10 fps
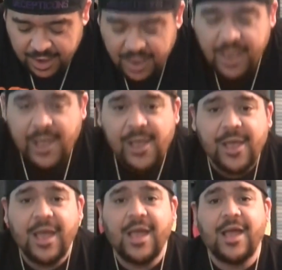
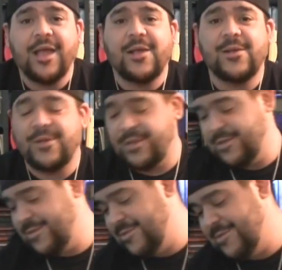
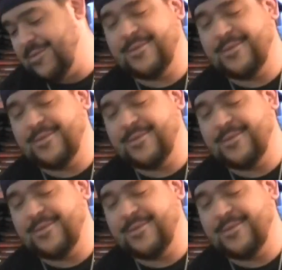[no speech]